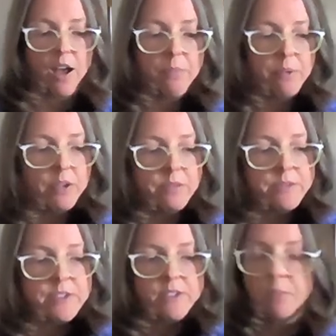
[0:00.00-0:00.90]
couple of
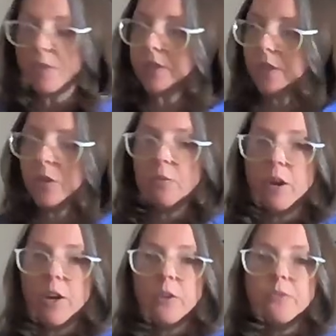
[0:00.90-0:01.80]
sips in a
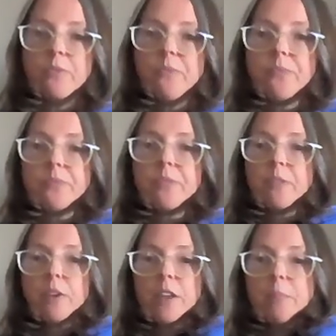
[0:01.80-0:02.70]
row
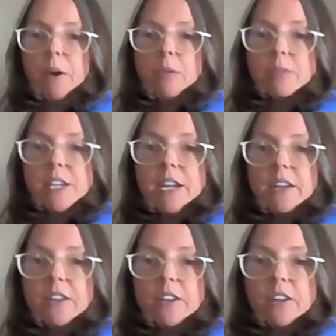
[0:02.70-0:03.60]
while I palpitate.